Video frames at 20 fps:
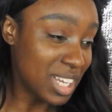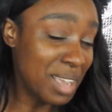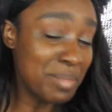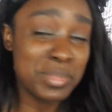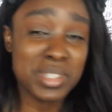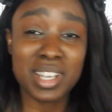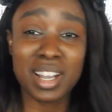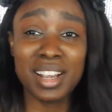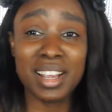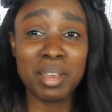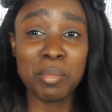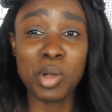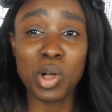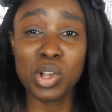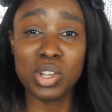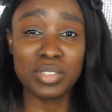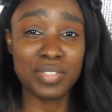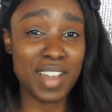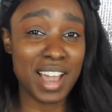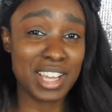I'm sorry, I'm
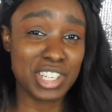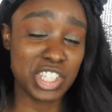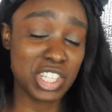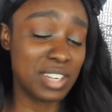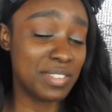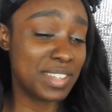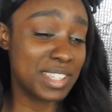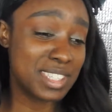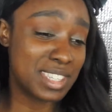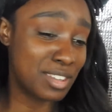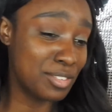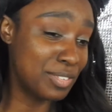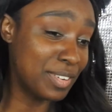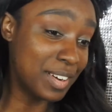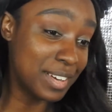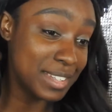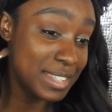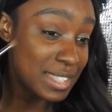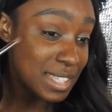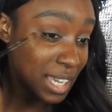old fashioned. If it's the
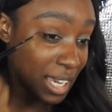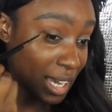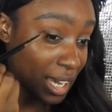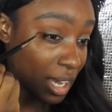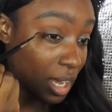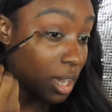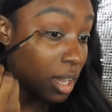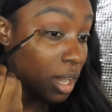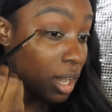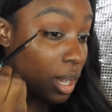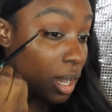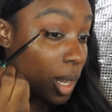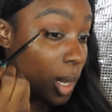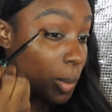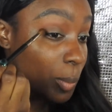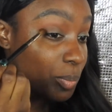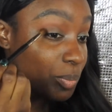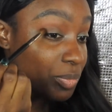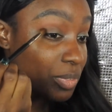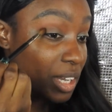first date
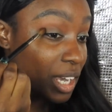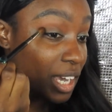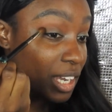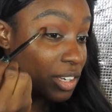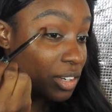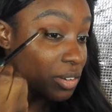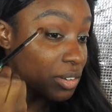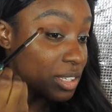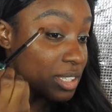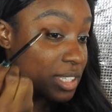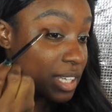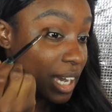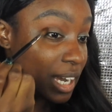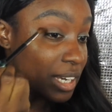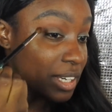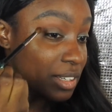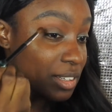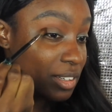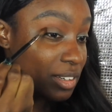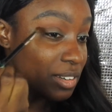um, and you
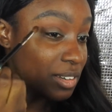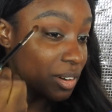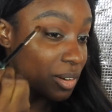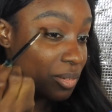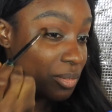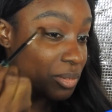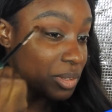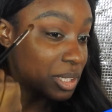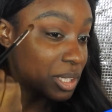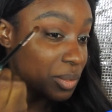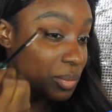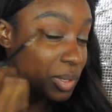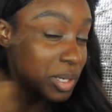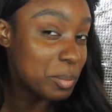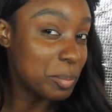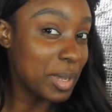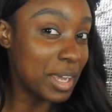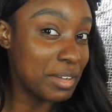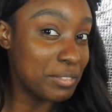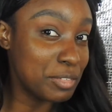decide you don't really
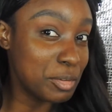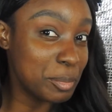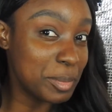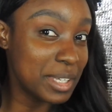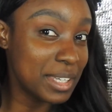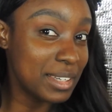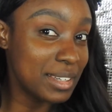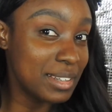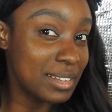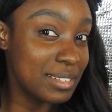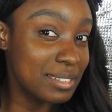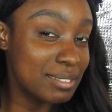want to pay for me,